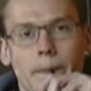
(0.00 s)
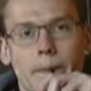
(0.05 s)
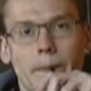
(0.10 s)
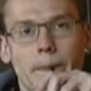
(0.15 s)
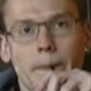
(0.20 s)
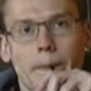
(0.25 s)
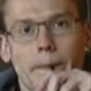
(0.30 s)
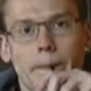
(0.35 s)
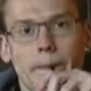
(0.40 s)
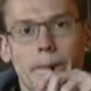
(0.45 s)

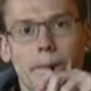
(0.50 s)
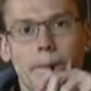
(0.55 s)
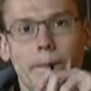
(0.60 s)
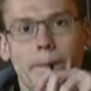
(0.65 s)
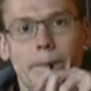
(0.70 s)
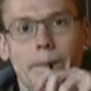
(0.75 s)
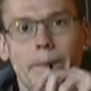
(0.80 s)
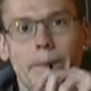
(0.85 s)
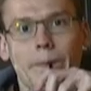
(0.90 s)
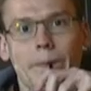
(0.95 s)

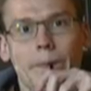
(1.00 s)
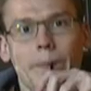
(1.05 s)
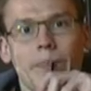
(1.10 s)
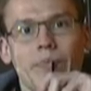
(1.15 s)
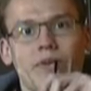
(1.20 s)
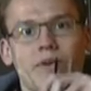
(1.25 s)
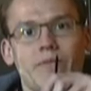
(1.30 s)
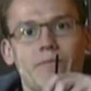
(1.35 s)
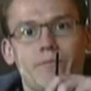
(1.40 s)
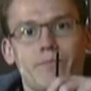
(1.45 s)

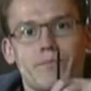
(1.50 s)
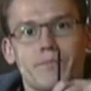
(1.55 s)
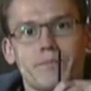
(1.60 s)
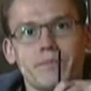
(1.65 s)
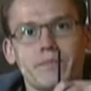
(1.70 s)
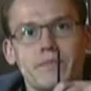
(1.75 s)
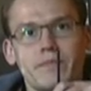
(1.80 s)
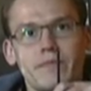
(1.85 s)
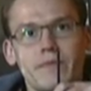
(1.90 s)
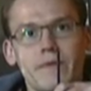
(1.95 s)

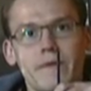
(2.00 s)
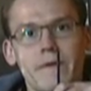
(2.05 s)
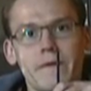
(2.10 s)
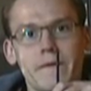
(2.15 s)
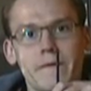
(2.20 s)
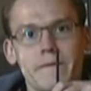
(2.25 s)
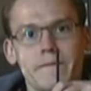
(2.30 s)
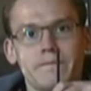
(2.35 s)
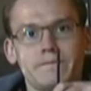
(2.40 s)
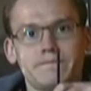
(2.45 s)

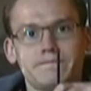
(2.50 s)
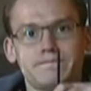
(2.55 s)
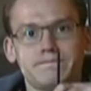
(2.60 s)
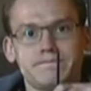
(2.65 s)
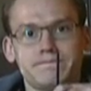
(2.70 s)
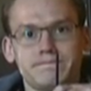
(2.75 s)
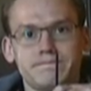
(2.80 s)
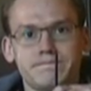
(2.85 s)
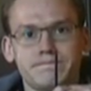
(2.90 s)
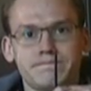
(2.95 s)

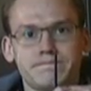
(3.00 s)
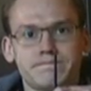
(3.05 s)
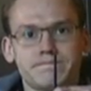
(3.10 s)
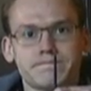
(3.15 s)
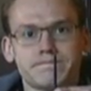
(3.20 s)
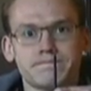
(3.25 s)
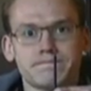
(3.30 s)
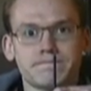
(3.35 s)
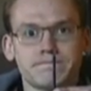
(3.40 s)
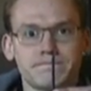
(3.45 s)

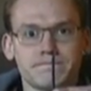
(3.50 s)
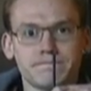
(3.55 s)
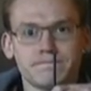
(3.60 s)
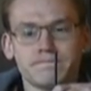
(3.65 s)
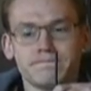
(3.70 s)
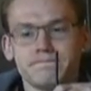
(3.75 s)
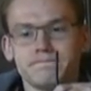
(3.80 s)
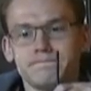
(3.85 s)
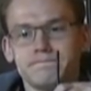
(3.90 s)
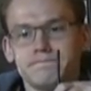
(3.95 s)

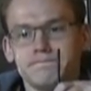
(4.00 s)
(silence)